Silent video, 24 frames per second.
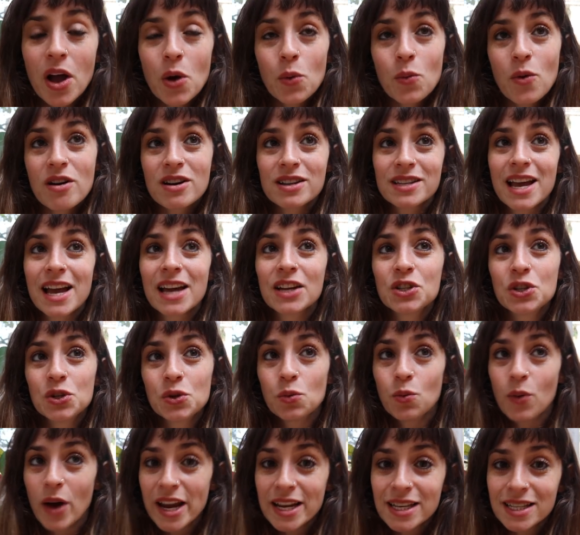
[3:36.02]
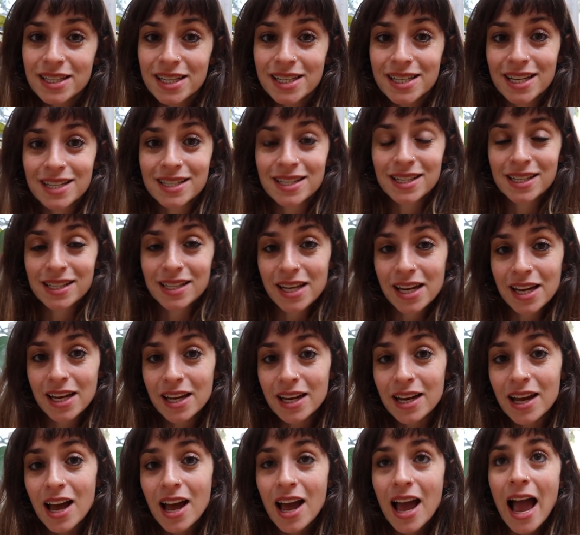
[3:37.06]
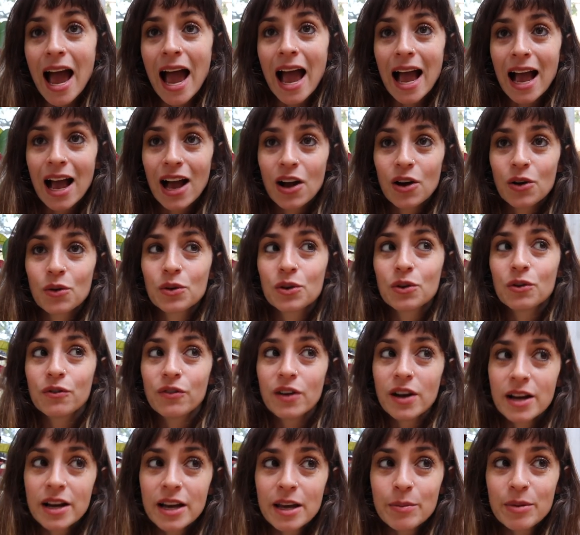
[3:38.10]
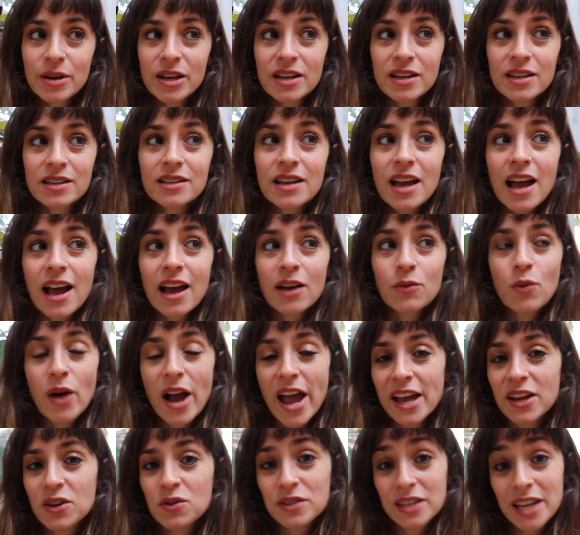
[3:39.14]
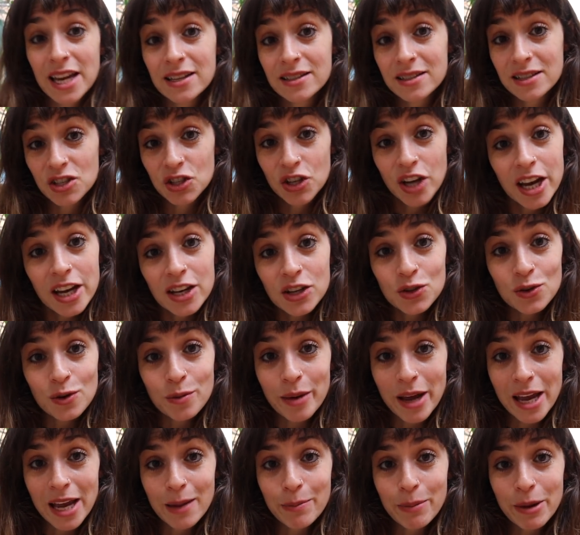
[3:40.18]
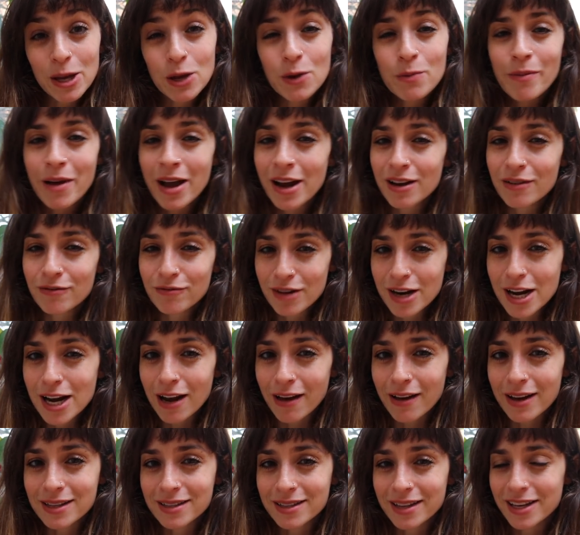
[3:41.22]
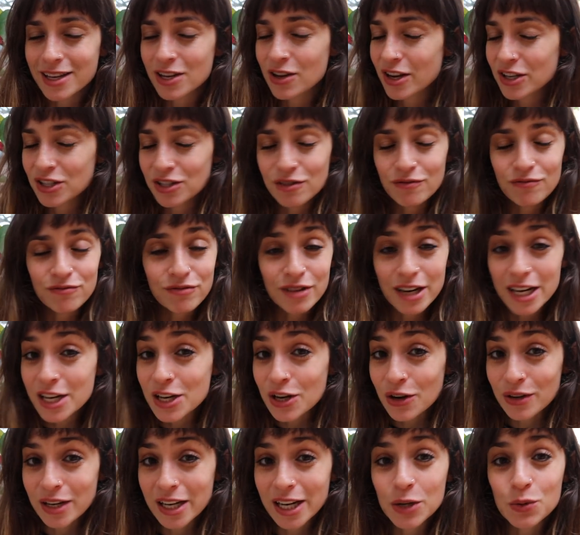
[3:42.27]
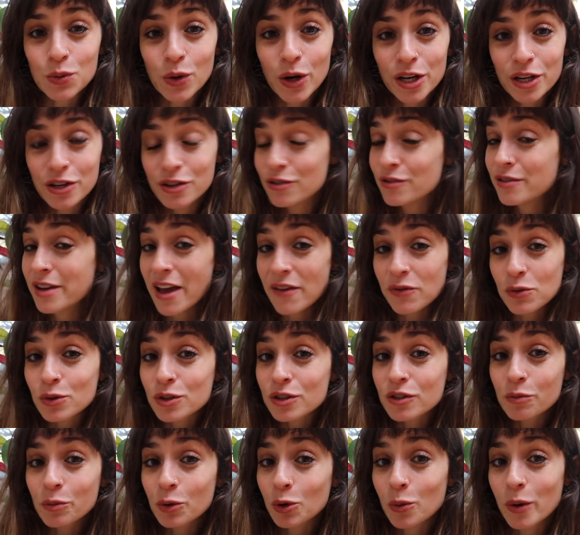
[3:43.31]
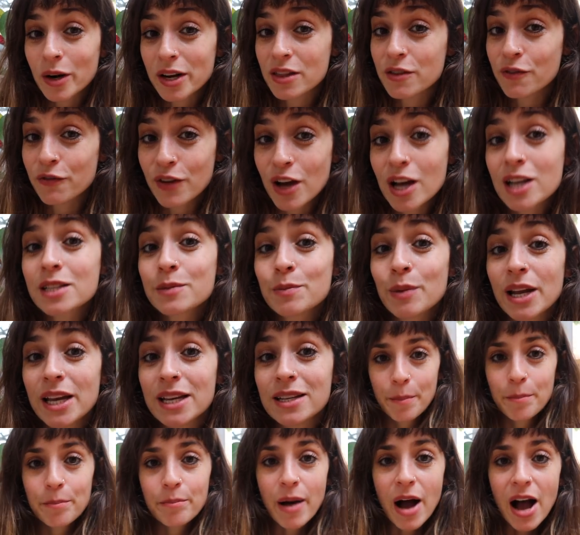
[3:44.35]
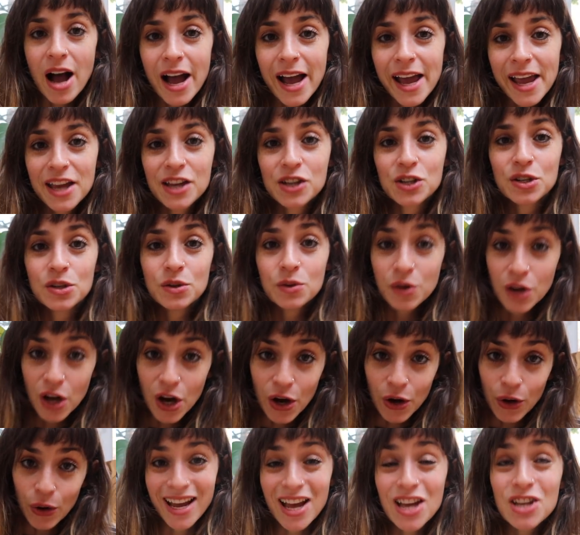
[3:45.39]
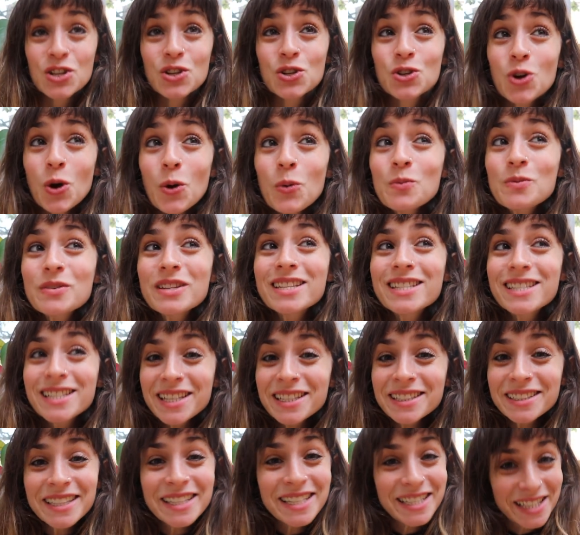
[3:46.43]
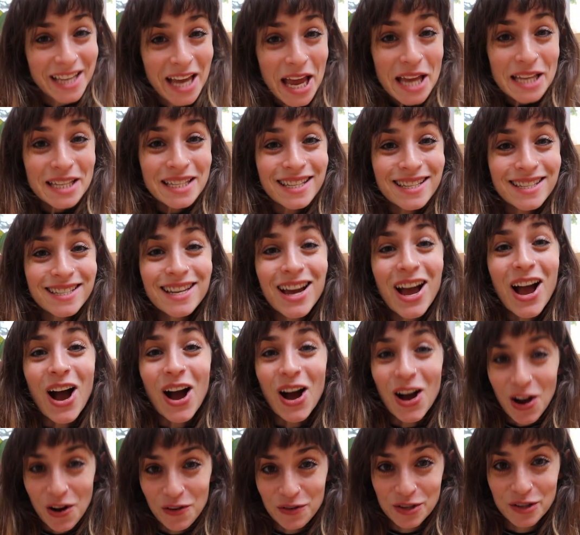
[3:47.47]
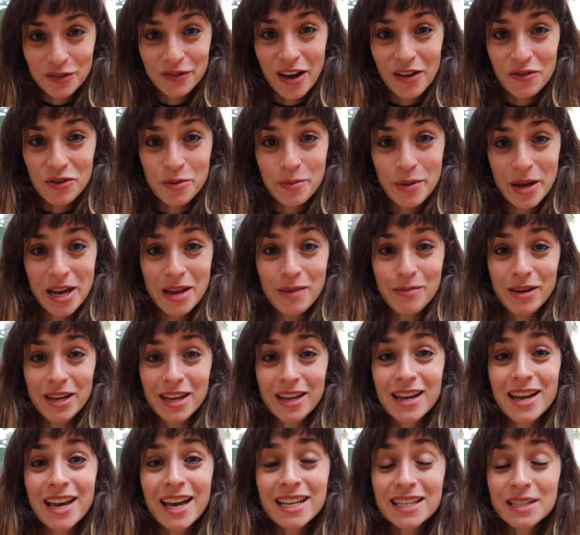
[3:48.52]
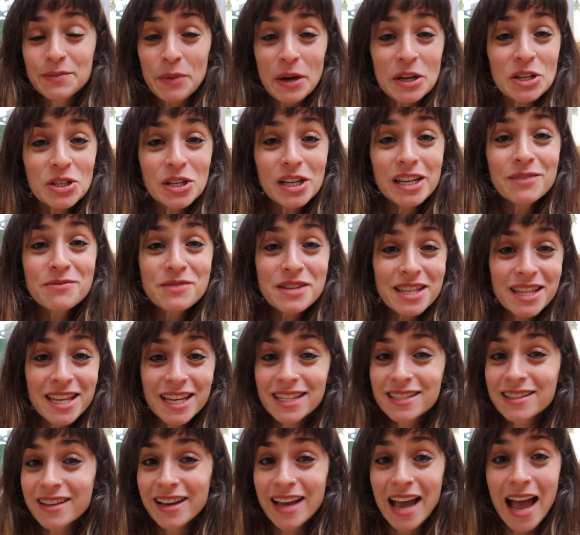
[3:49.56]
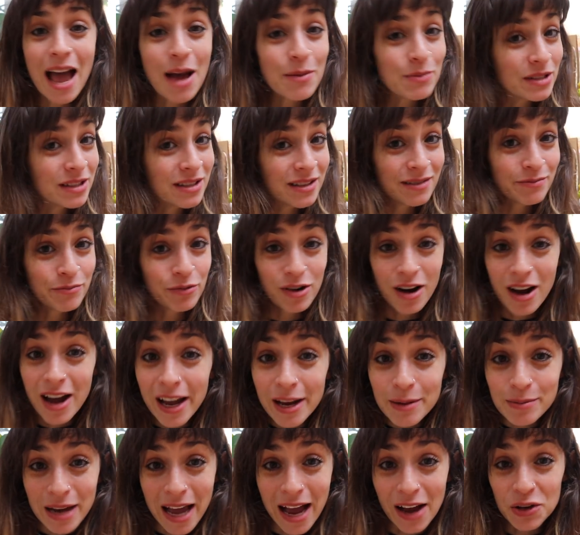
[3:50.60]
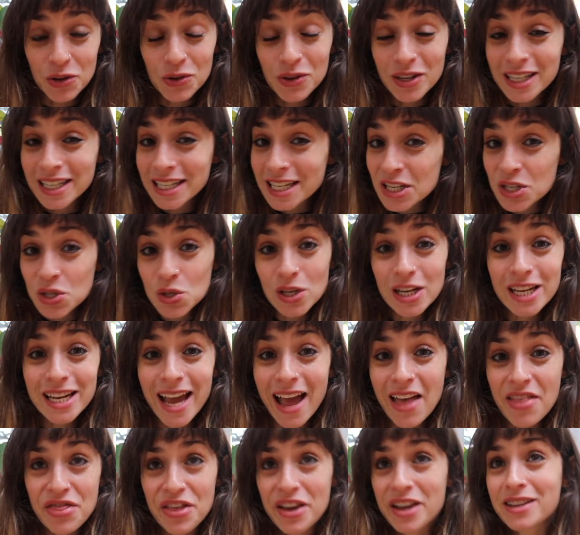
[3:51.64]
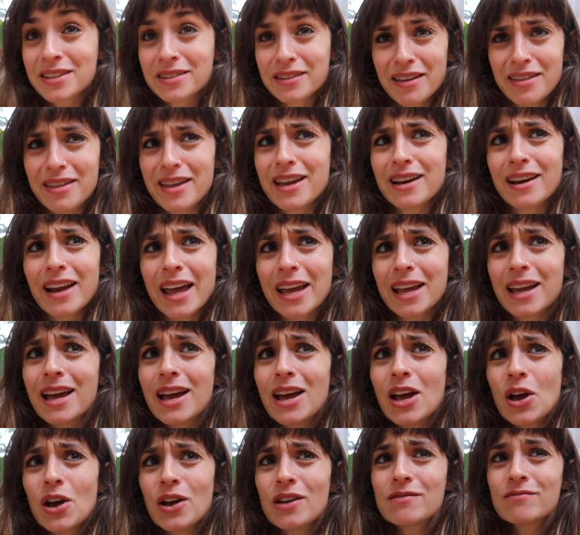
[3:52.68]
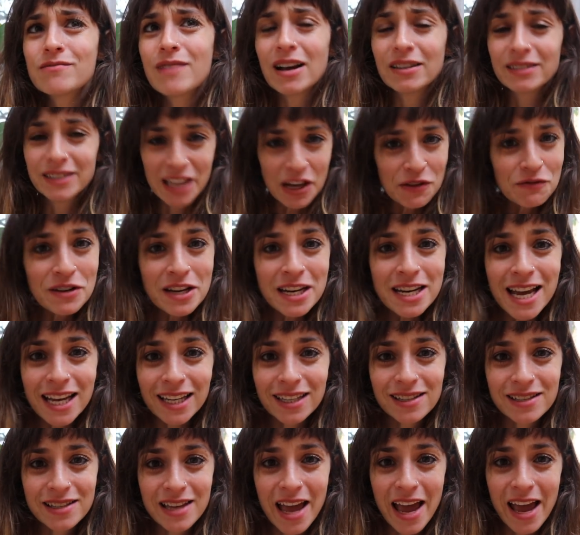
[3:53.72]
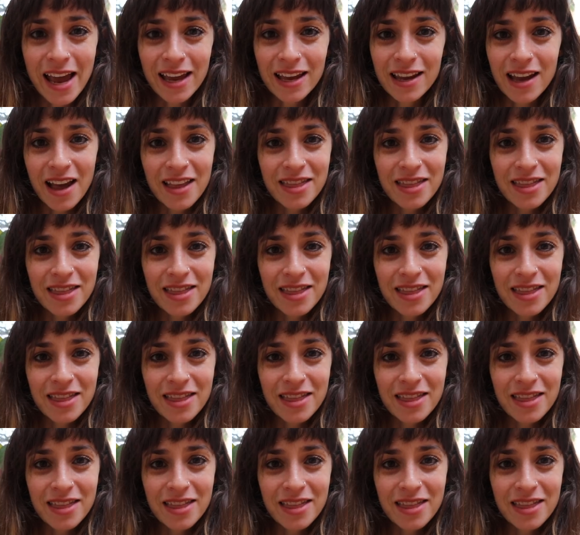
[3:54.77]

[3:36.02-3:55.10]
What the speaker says: Whereas had you waited and seen how your vibe is, where you tend to change your baby, you might realize that you actually really don't need one and you never would have bought one in the first place. Buy as you go. Shops still exist after you've had a baby, especially with things like Amazon Prime now. You can literally get things, I think, like, well, definitely next day.